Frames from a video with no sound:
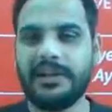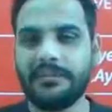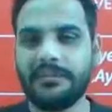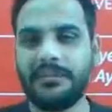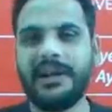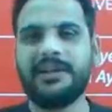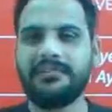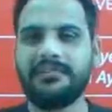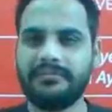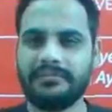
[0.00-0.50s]

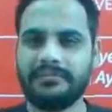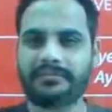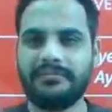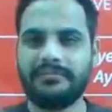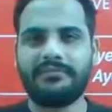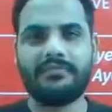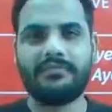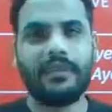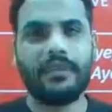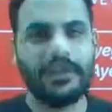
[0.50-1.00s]
But
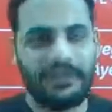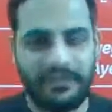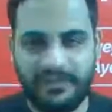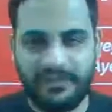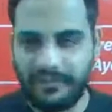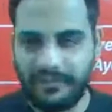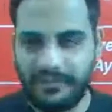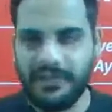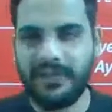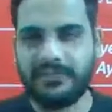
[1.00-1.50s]
whatever
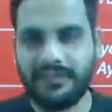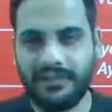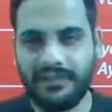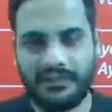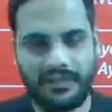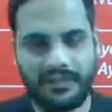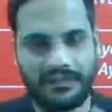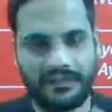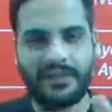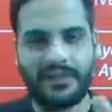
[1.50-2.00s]
CBSE has
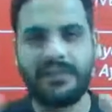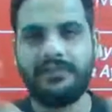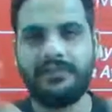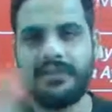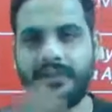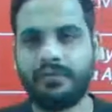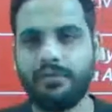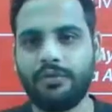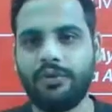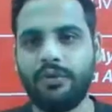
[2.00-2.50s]
decided, we
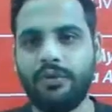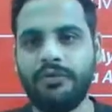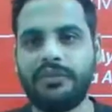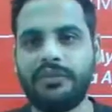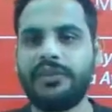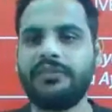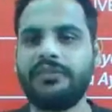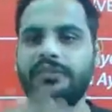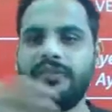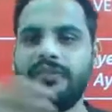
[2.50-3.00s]
have to go with
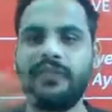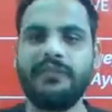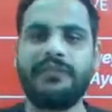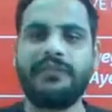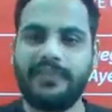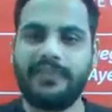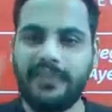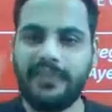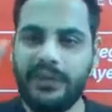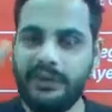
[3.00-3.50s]
it. So
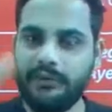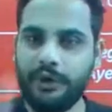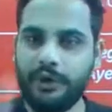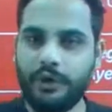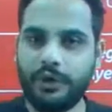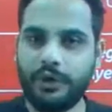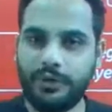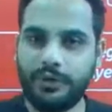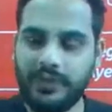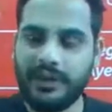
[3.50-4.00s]
surface area and
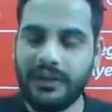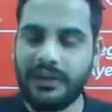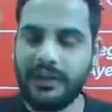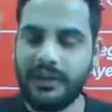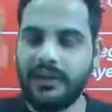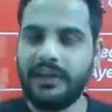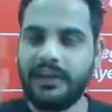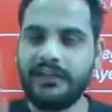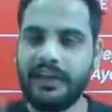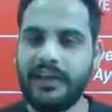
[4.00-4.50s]
volume
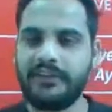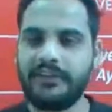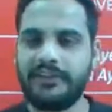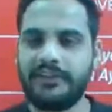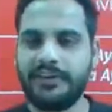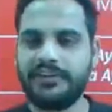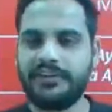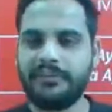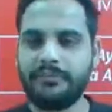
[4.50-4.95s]
is as it is, and